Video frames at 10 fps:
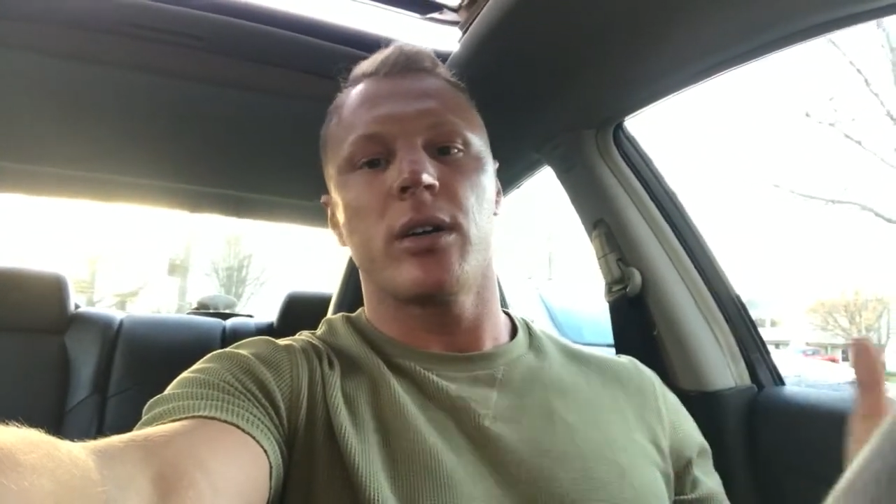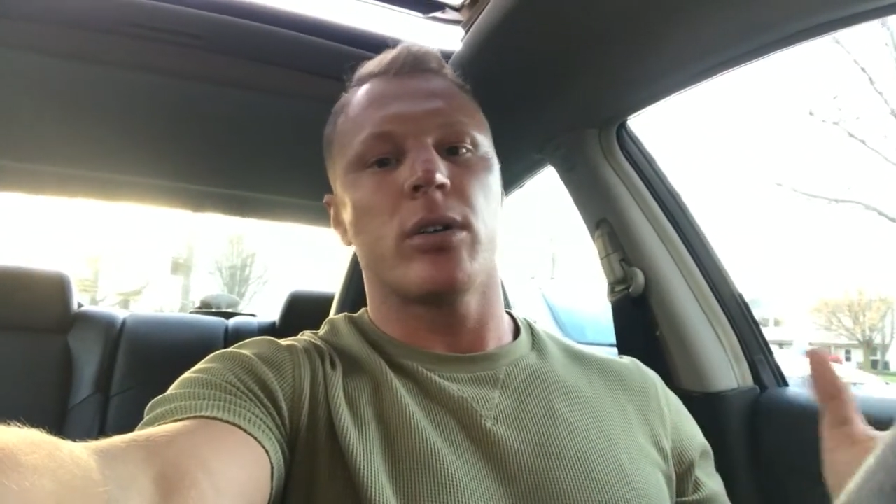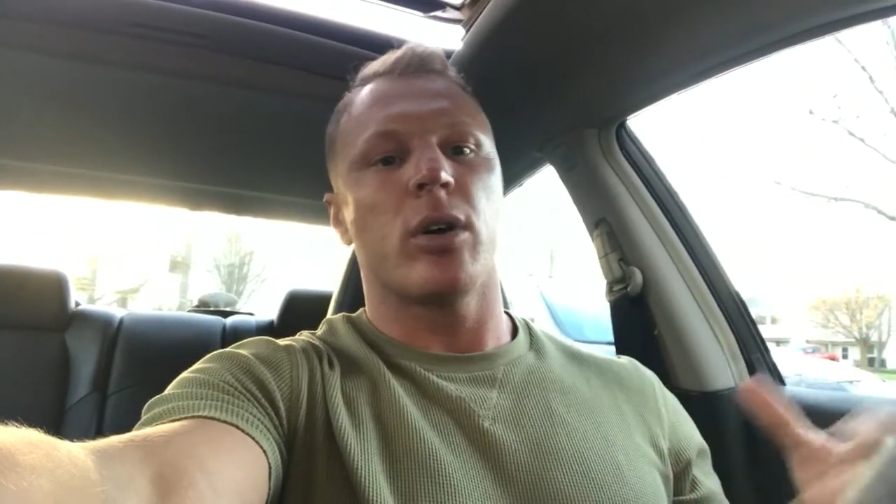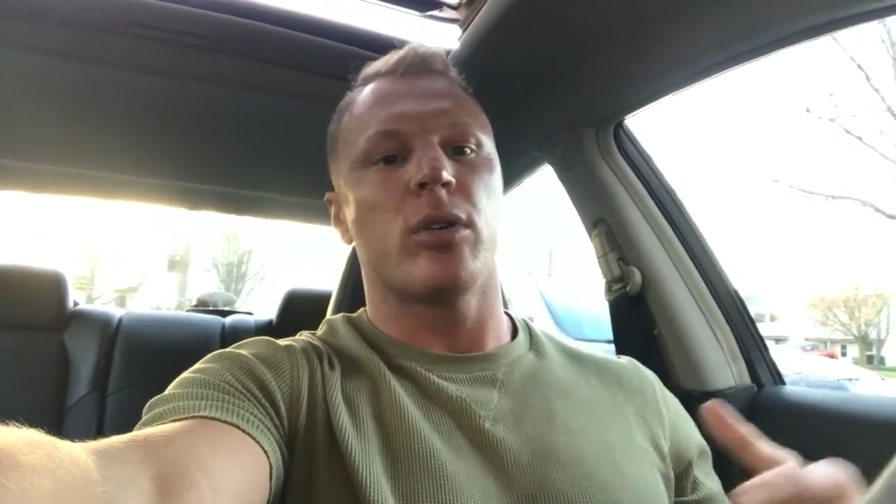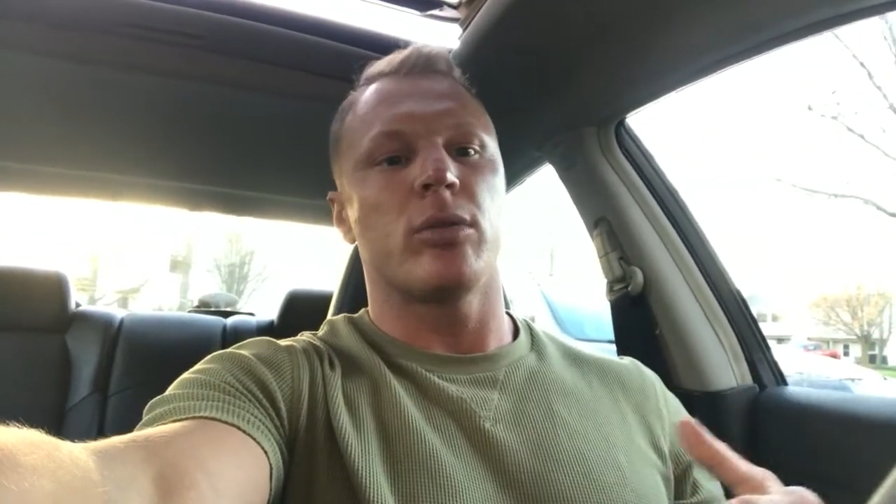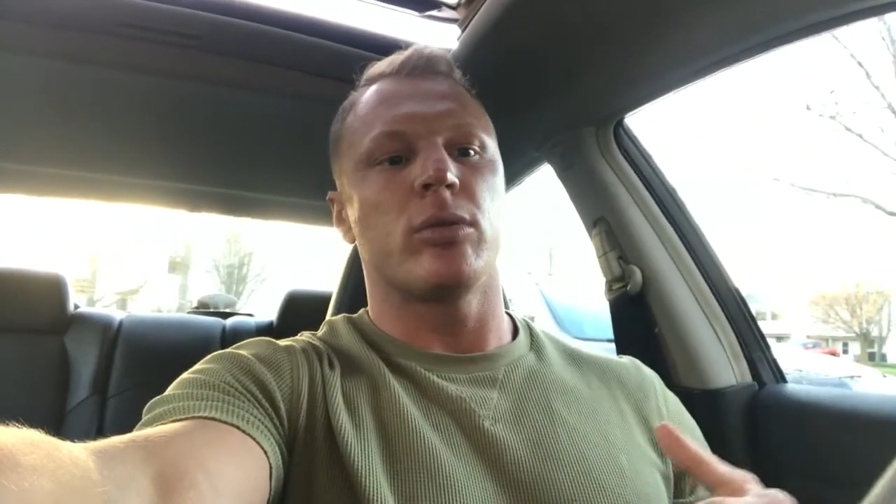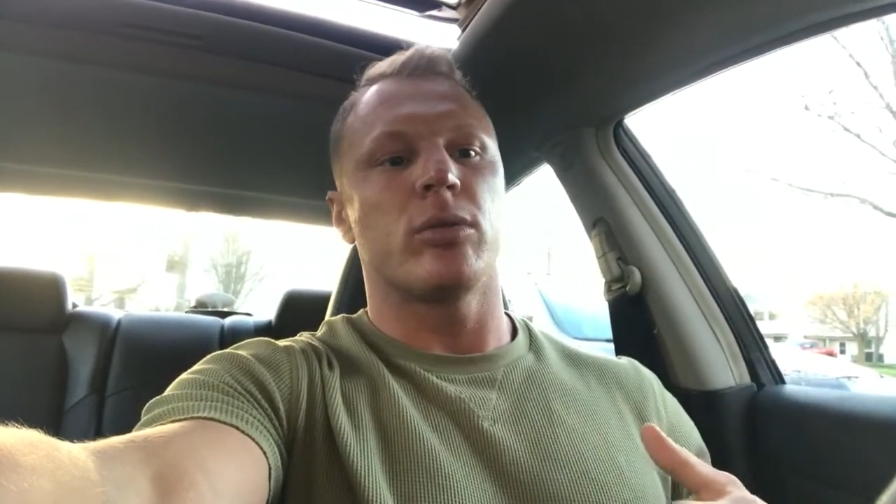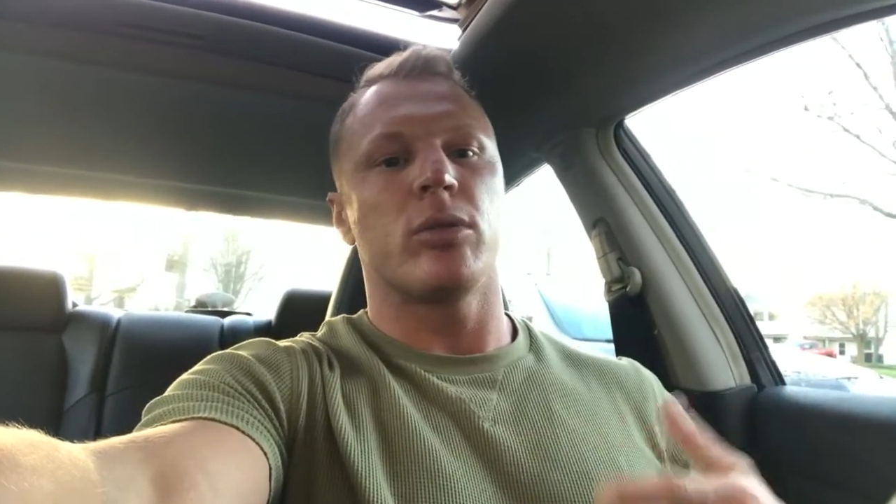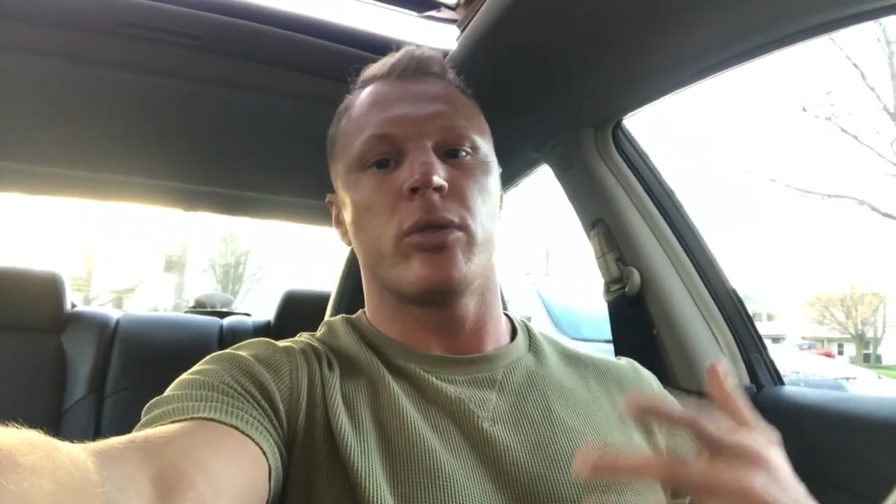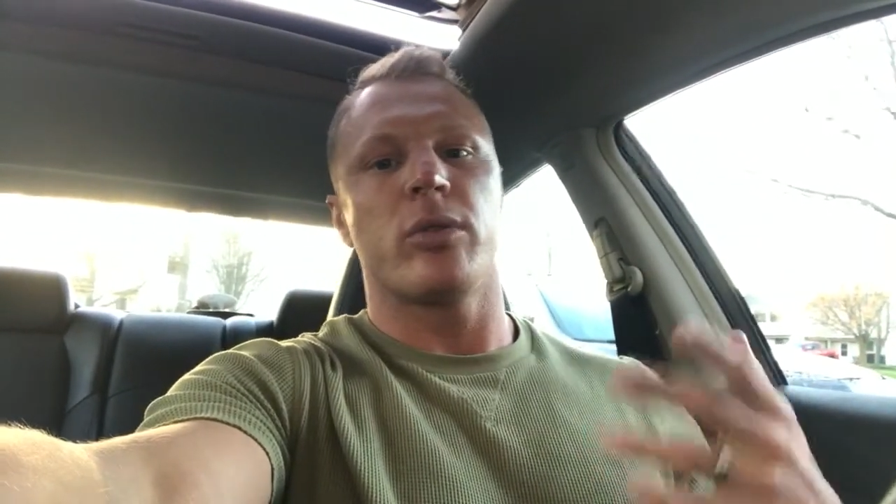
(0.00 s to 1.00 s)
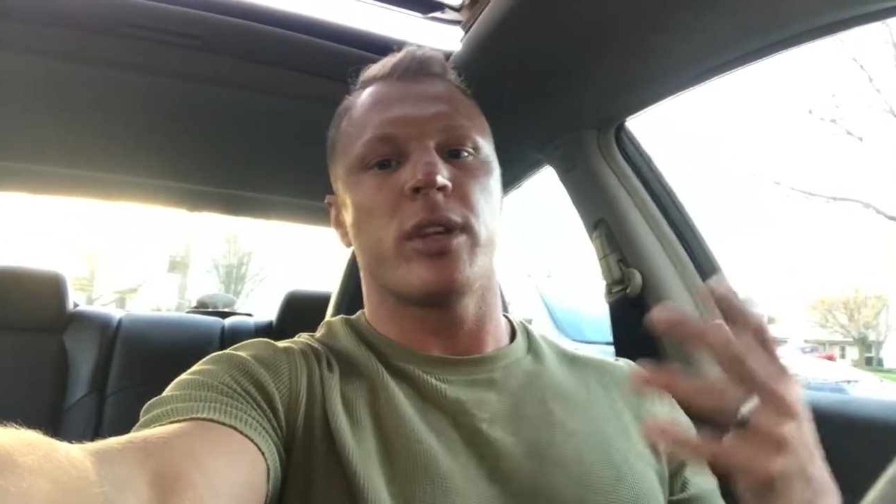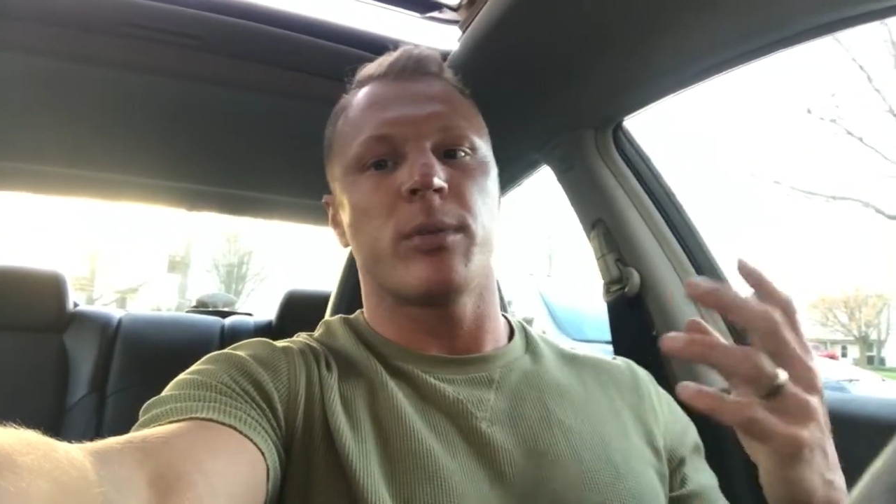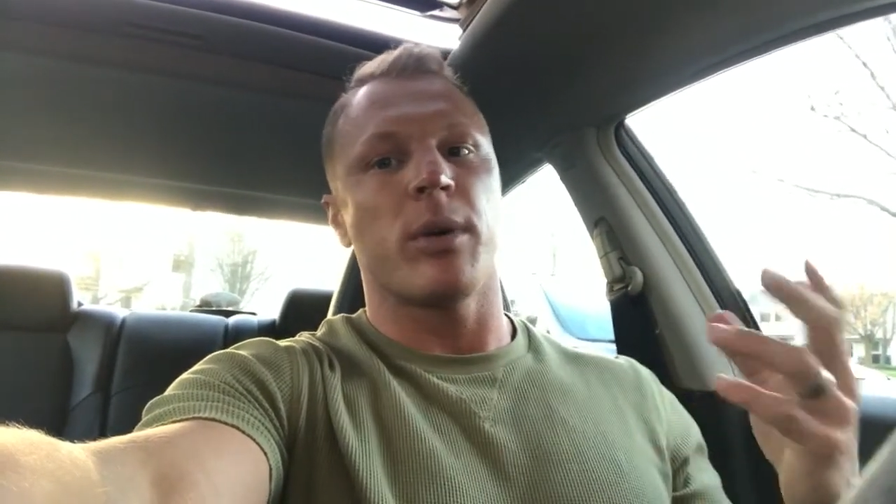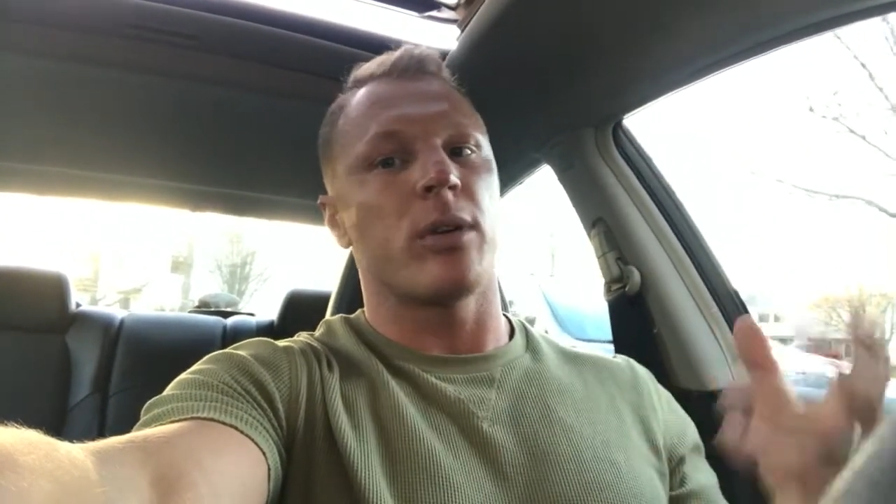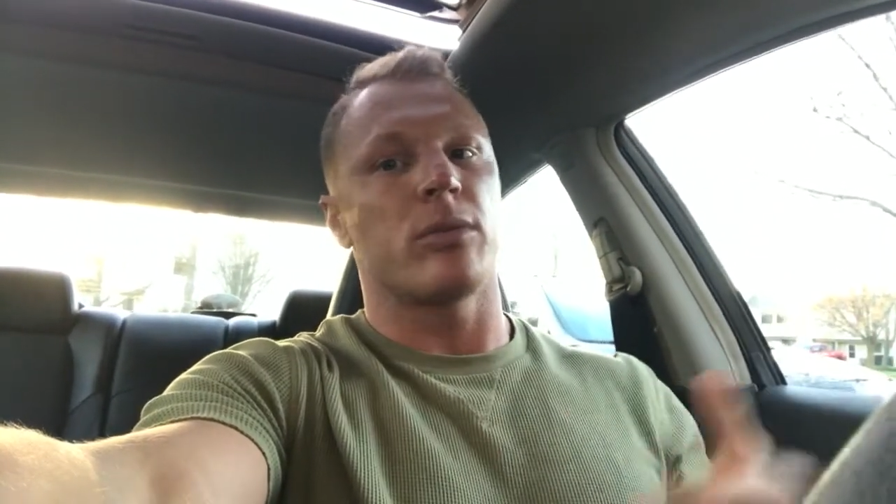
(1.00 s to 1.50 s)
you know, you don't even
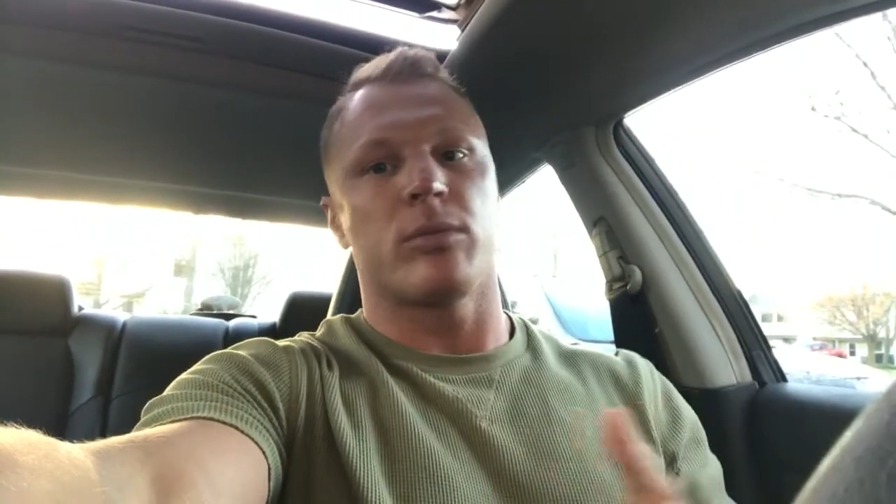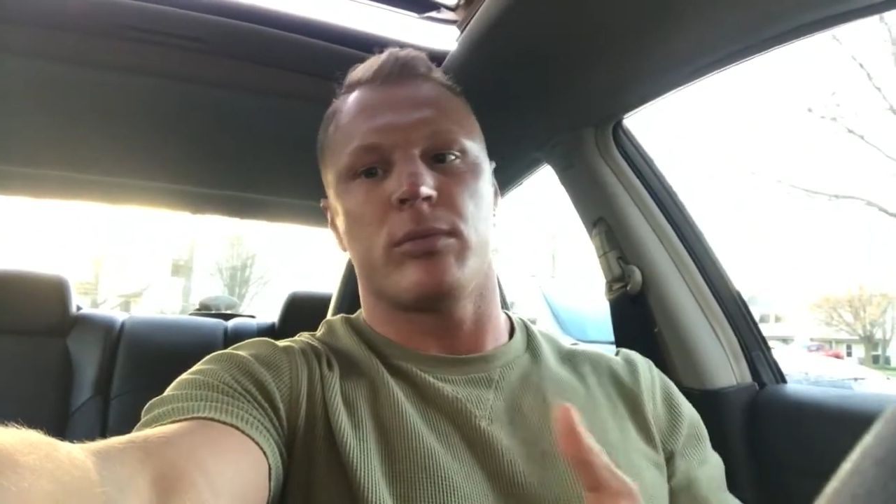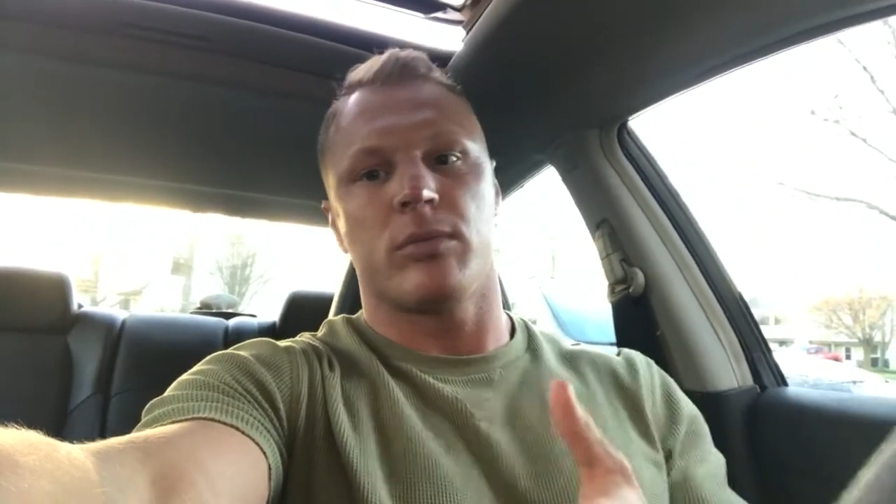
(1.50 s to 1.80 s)
think about, you